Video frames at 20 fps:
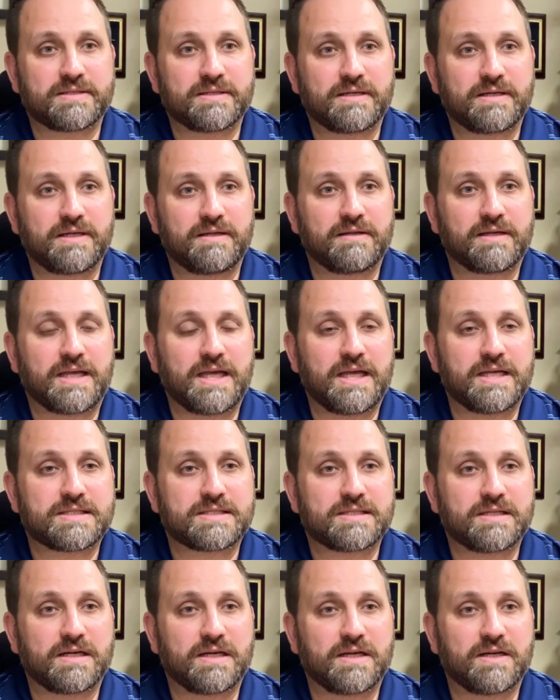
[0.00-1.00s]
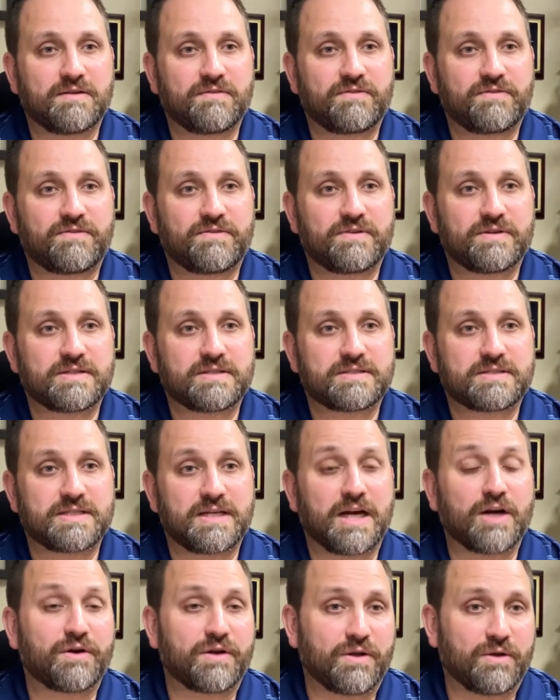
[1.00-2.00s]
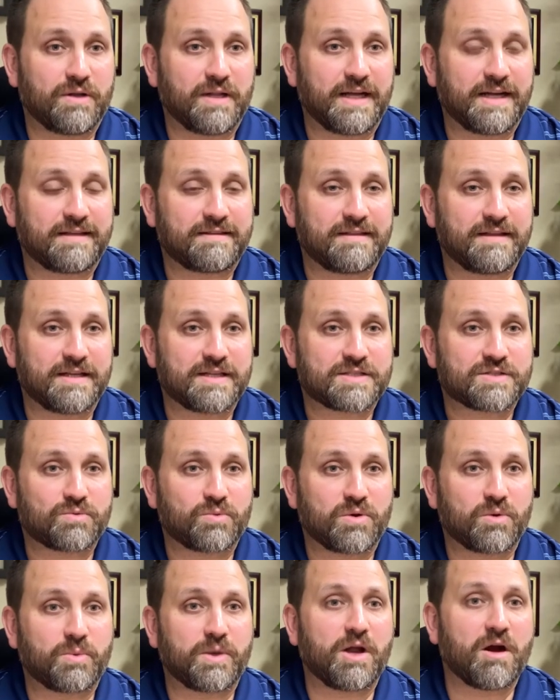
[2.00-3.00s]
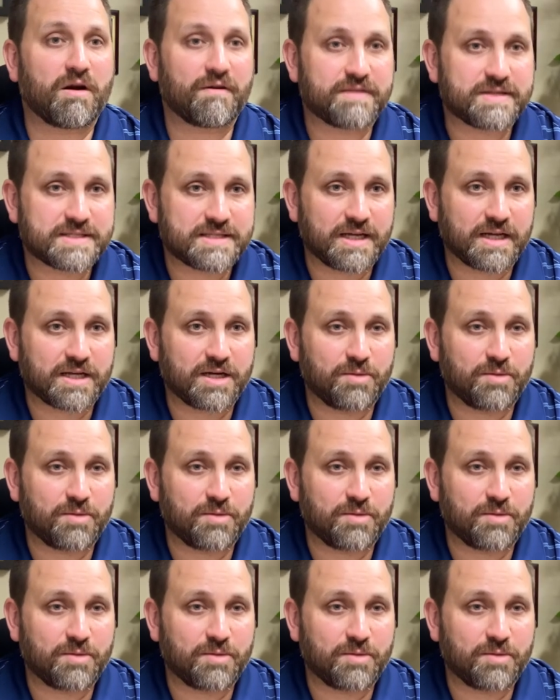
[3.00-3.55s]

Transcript: in the case of a scenario like this where we are the second